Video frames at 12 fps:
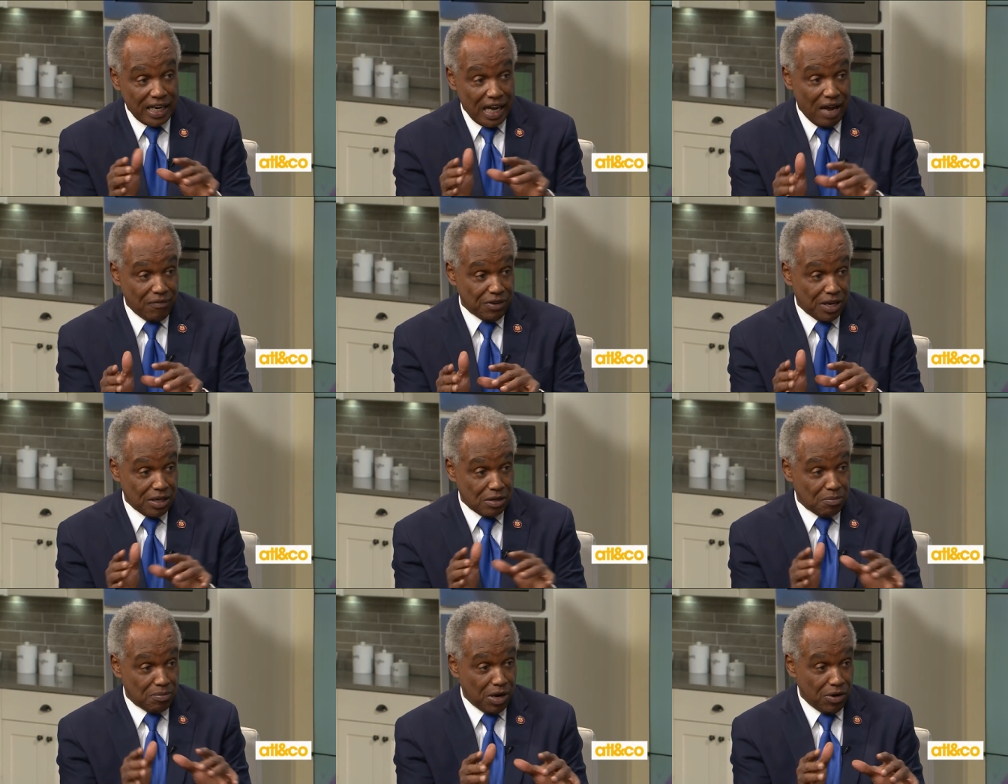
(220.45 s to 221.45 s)
African
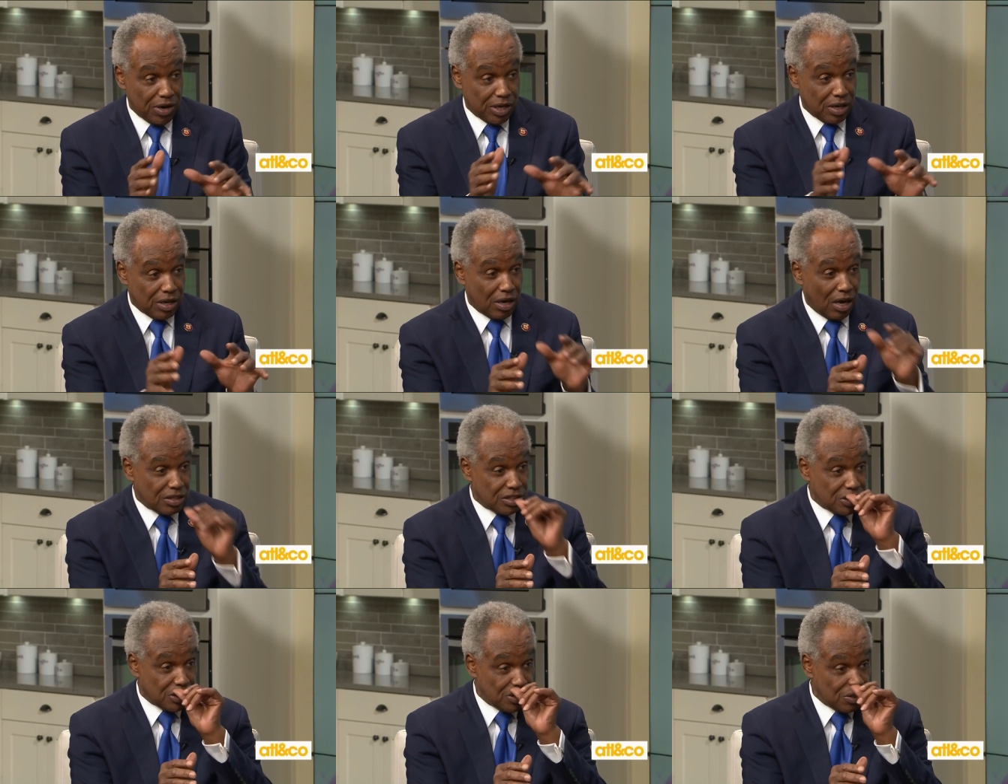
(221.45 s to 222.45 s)
American
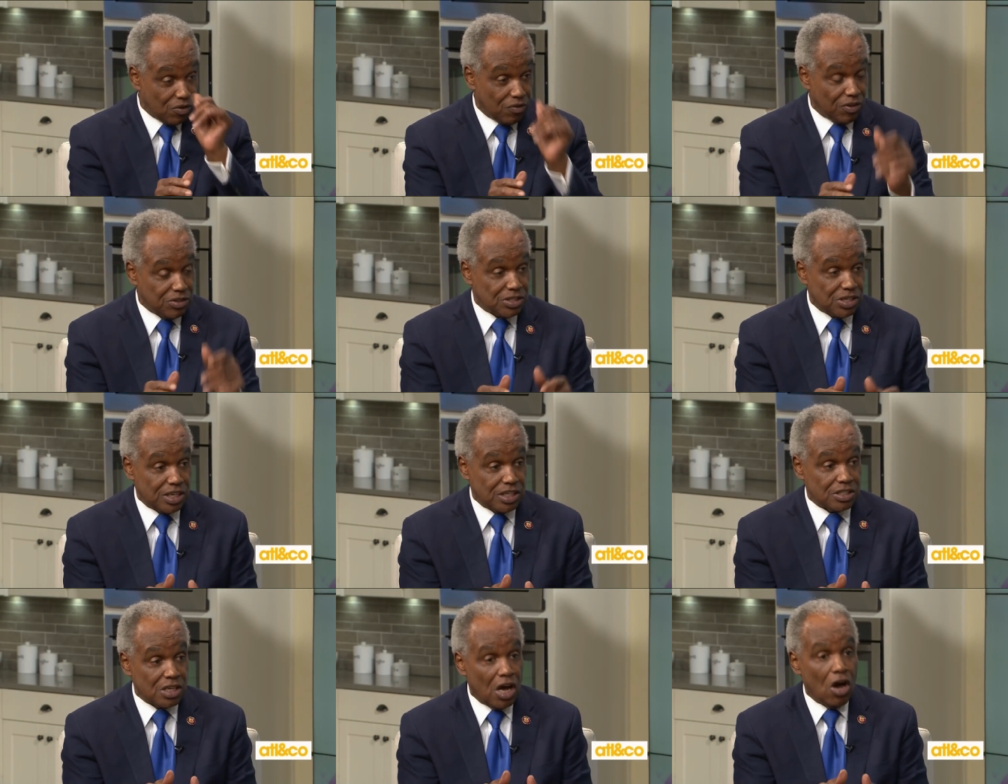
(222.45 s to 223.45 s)
colleges and
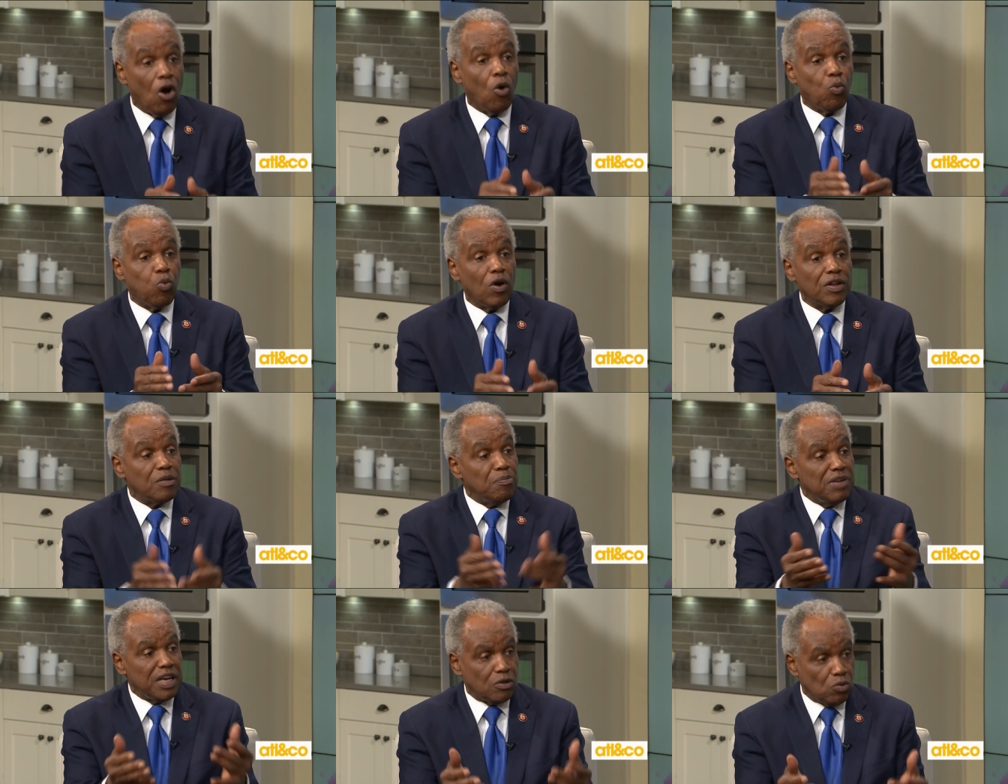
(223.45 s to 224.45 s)
universities were the
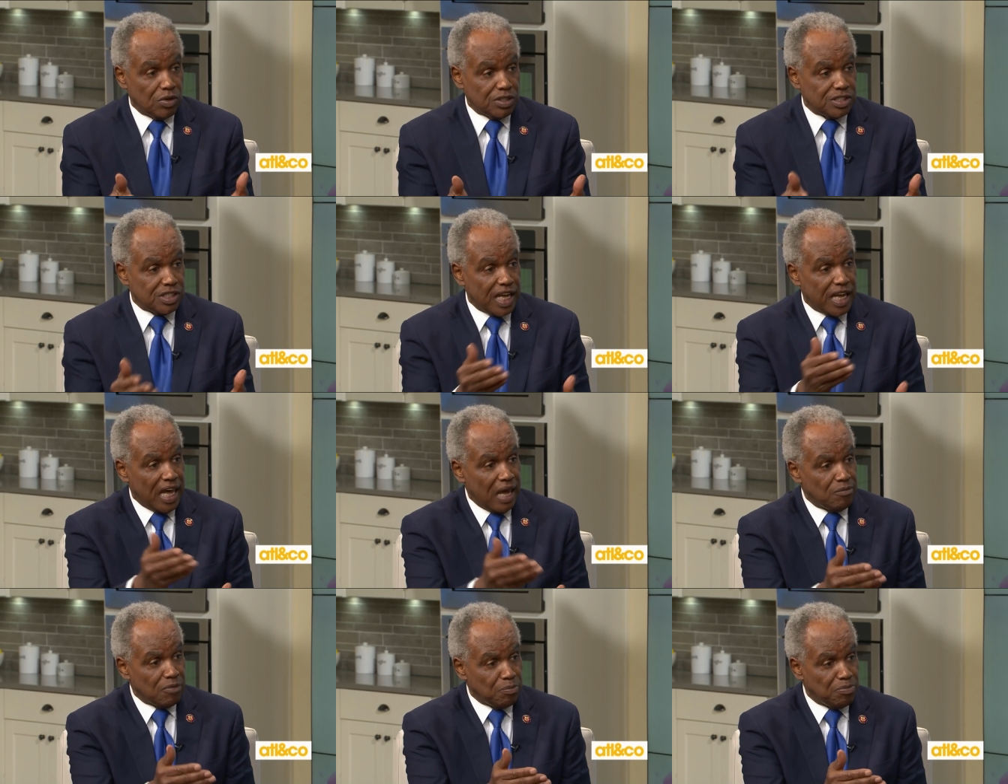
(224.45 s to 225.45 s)
big ones. They
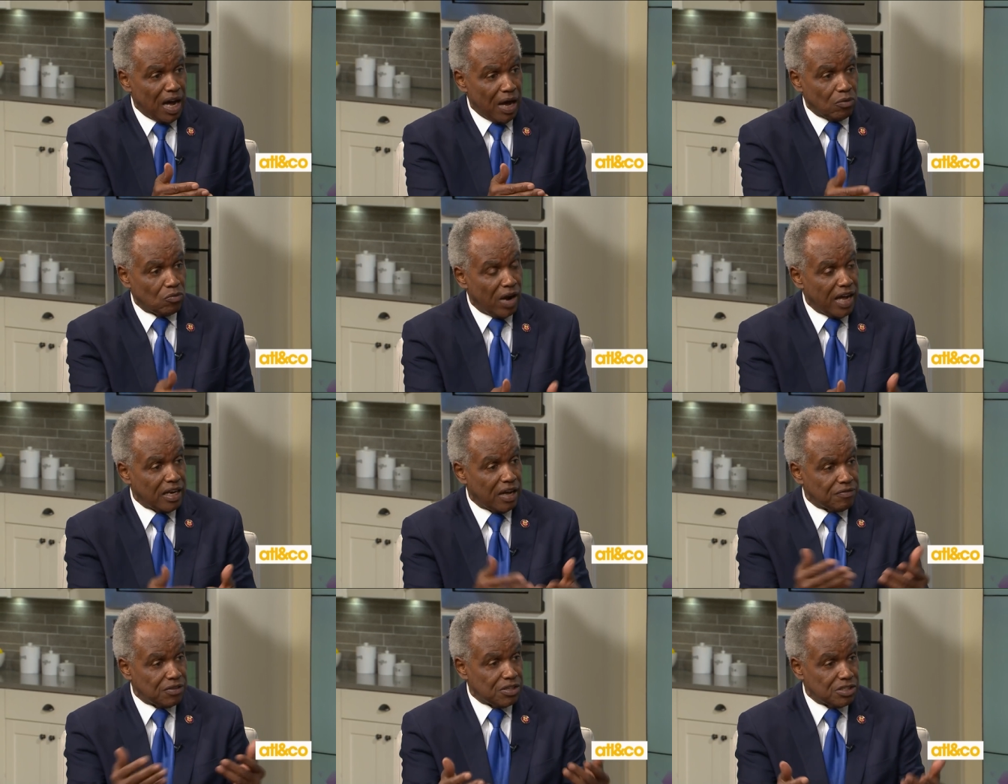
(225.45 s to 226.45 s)
came about right
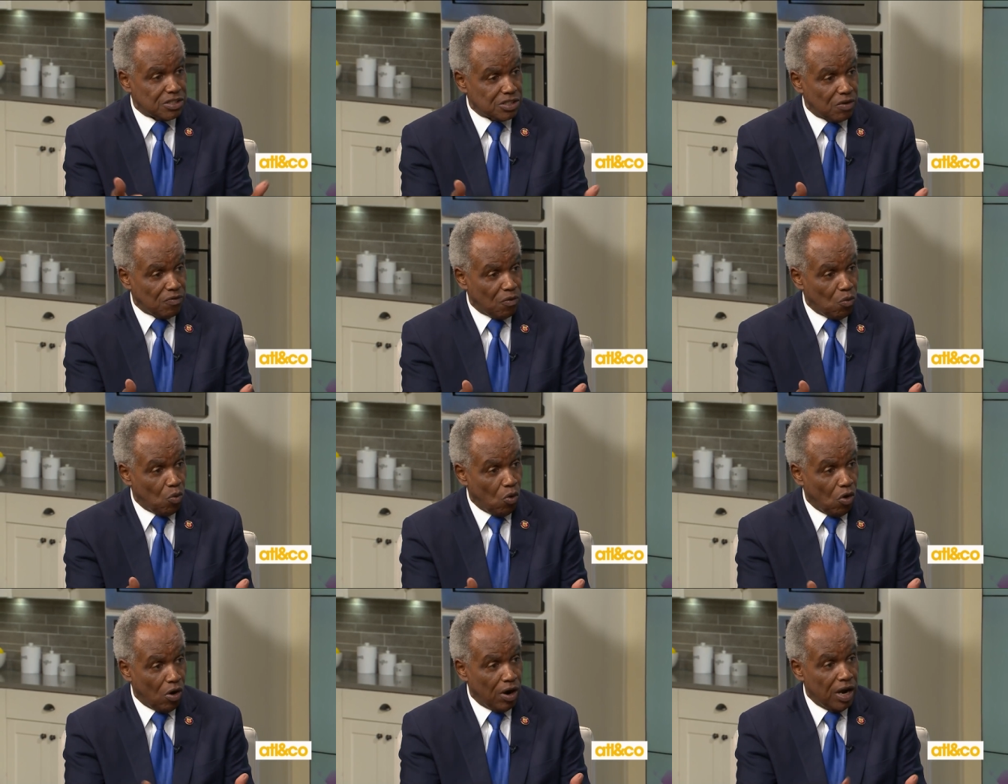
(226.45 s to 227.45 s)
after the Civil
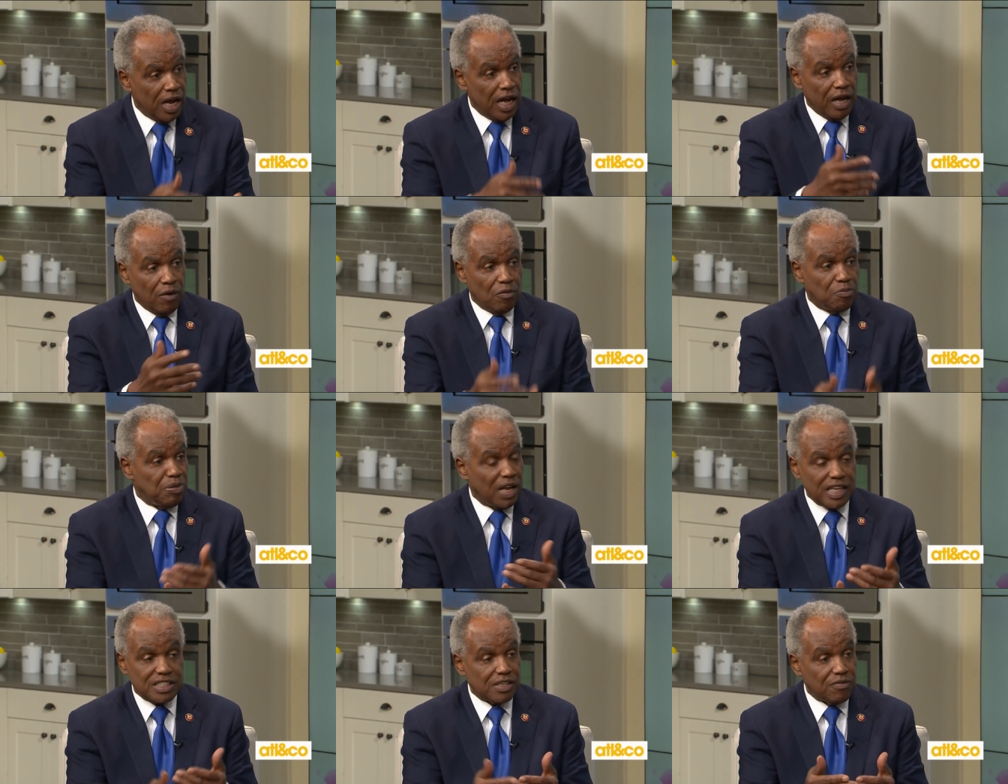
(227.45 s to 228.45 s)
War. And
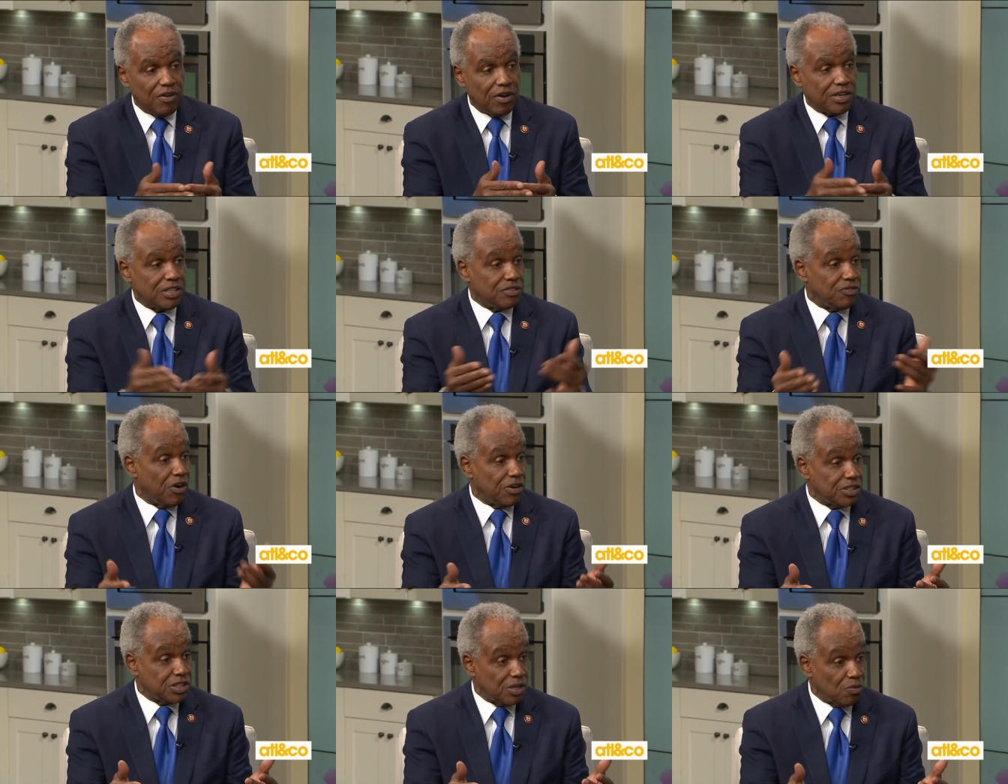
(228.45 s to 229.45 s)
Plessy versus
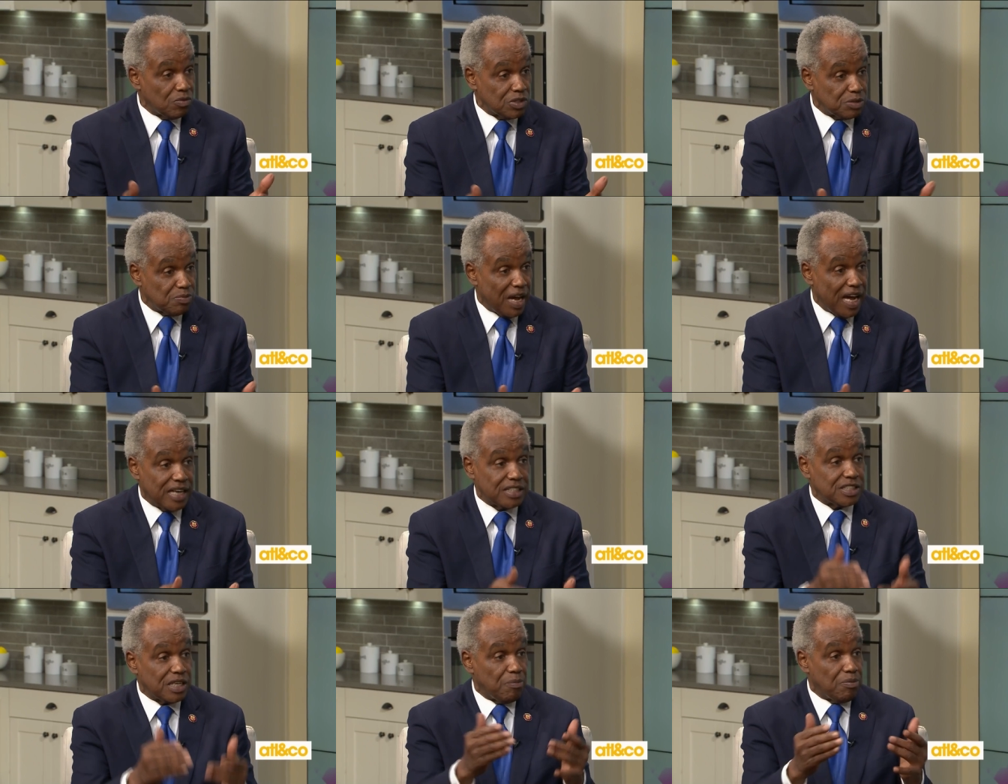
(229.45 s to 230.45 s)
Ferguson was passed,
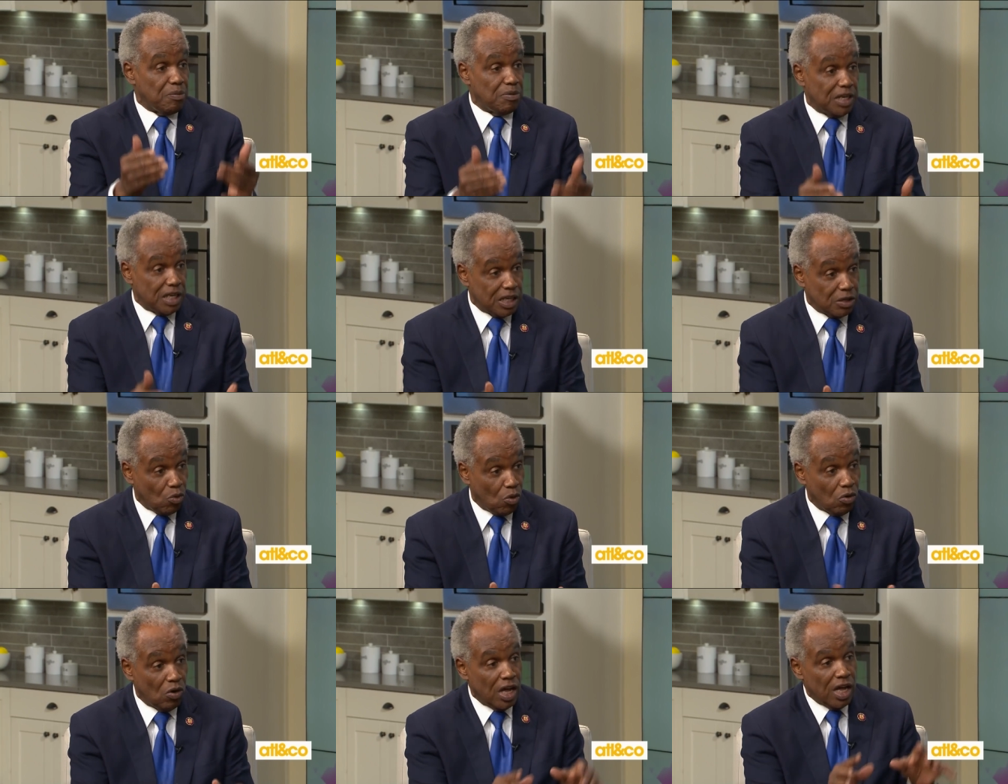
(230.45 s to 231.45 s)
separate but equal.